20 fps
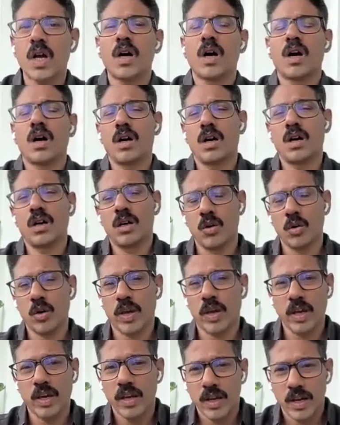
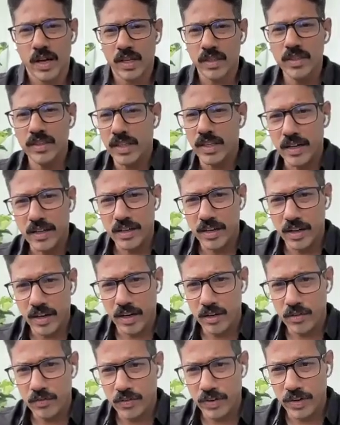Okay. I think that
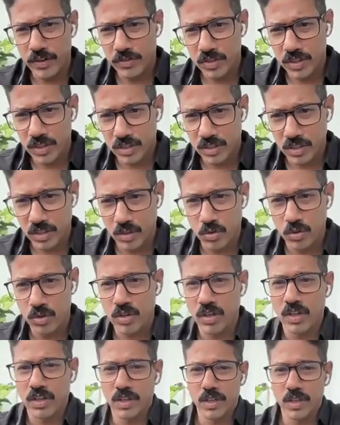kind of gives us a
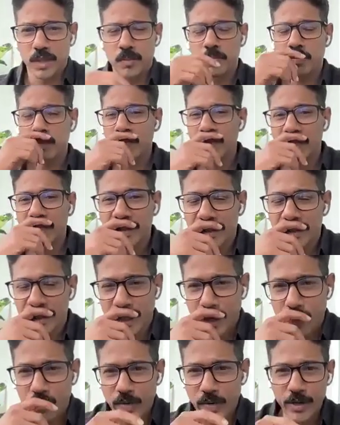good
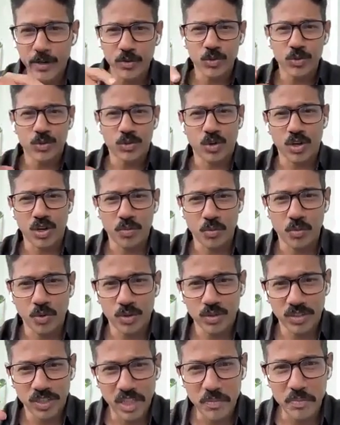segue to talk
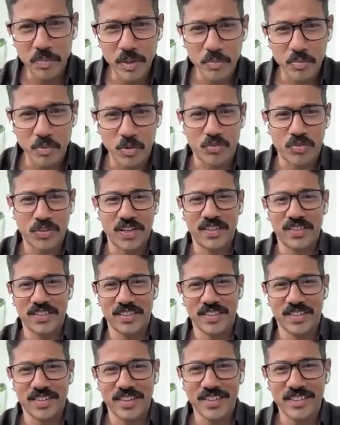about the lipid profile
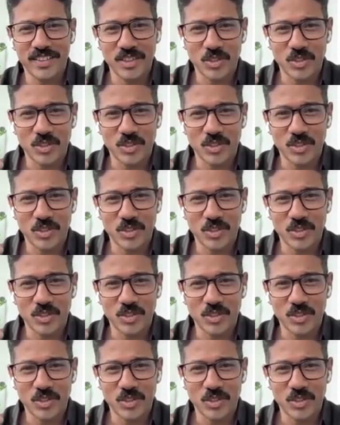then, right?